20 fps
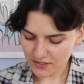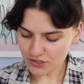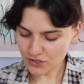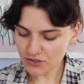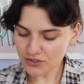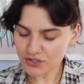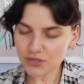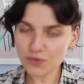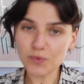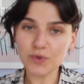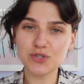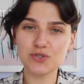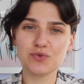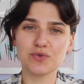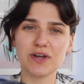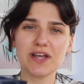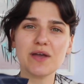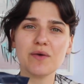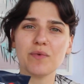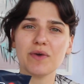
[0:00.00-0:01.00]
This also was
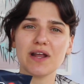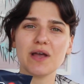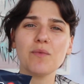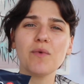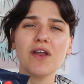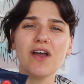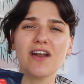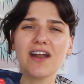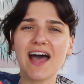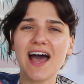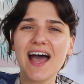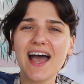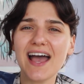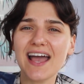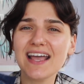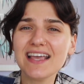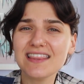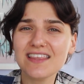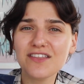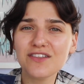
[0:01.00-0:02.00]
great when I went on a
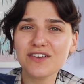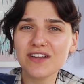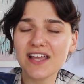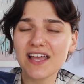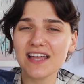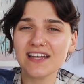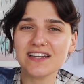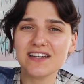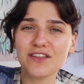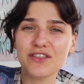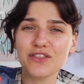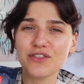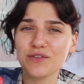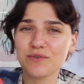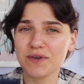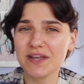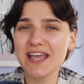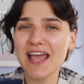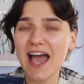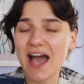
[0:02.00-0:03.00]
hike the other day. I did a
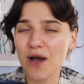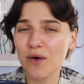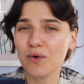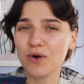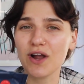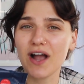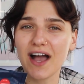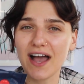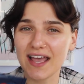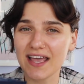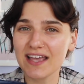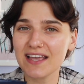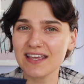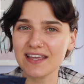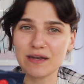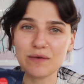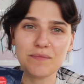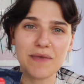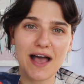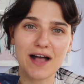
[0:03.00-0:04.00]
3-hour
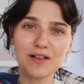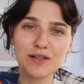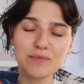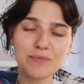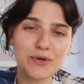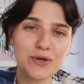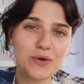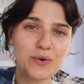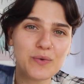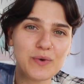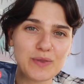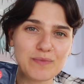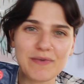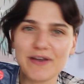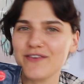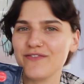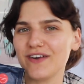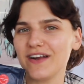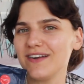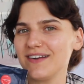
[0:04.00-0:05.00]
hike in Malibu with
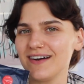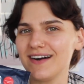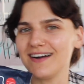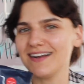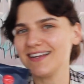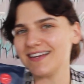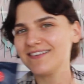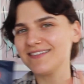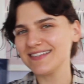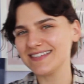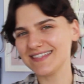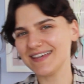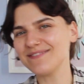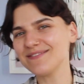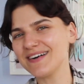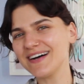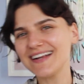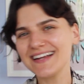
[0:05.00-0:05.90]
my friend Anya. What's up,